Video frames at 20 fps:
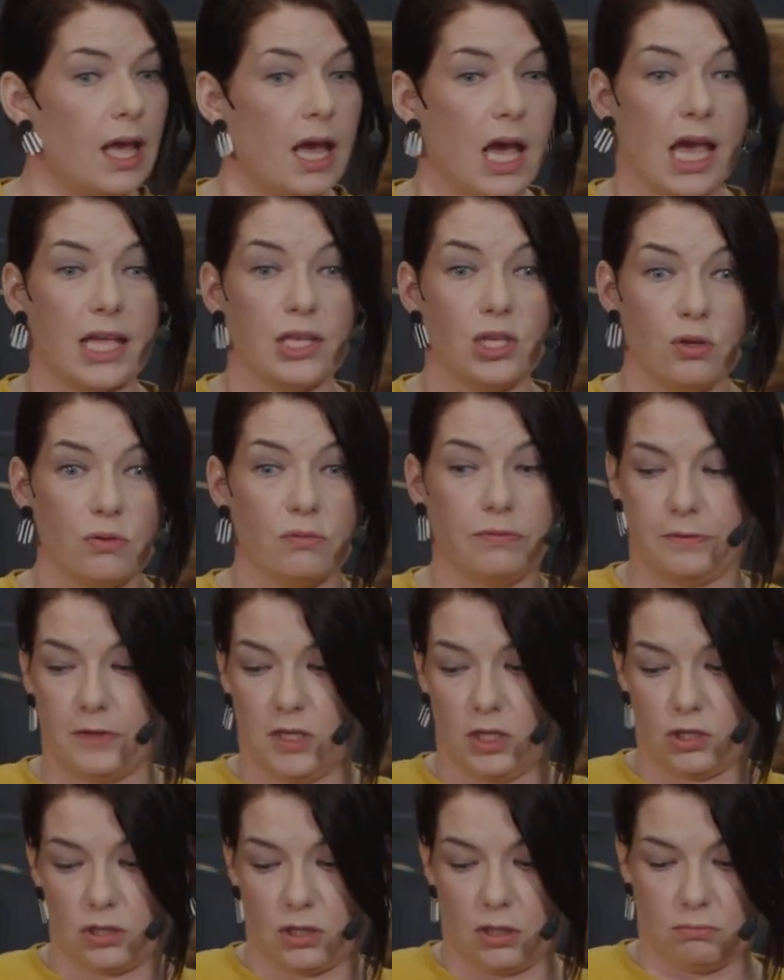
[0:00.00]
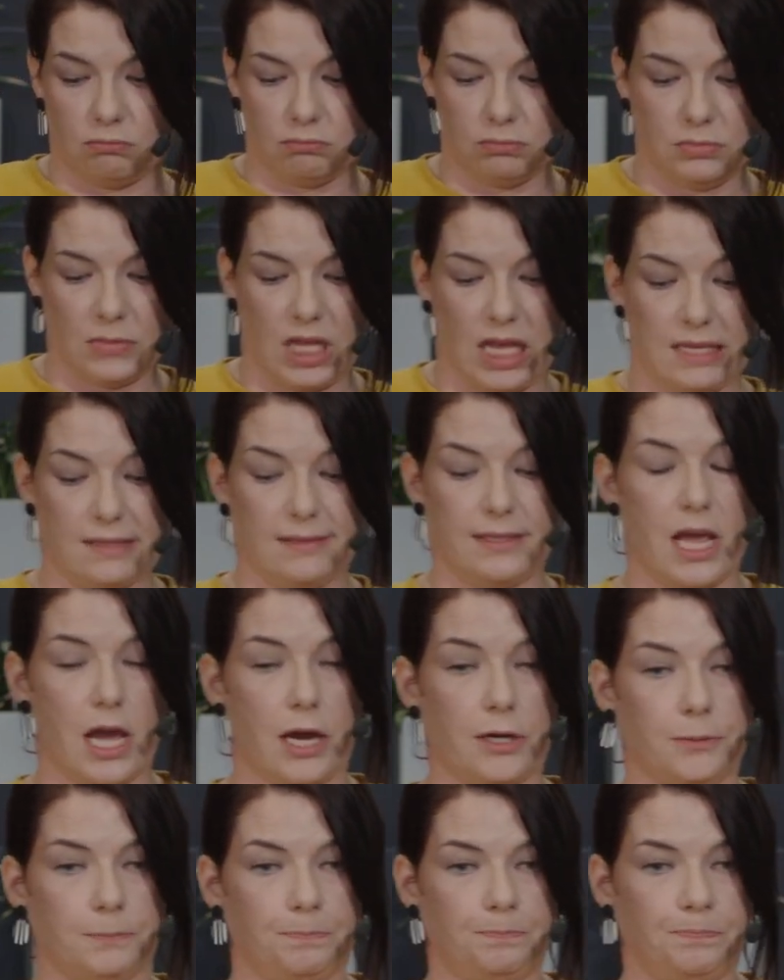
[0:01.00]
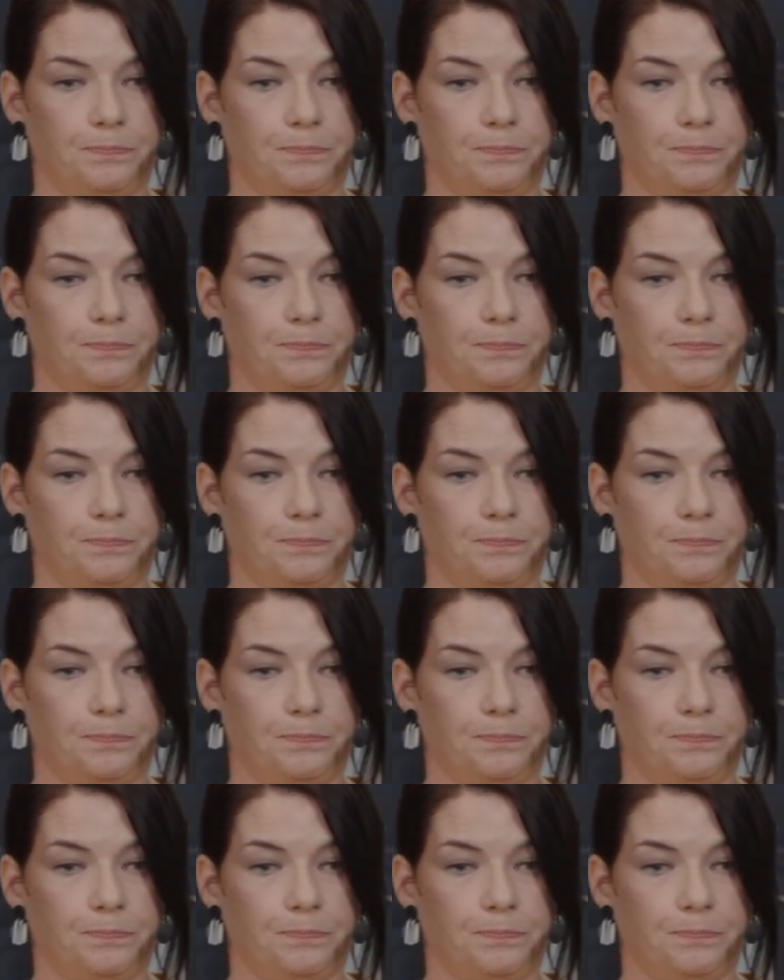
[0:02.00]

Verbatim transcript: A new feature is there.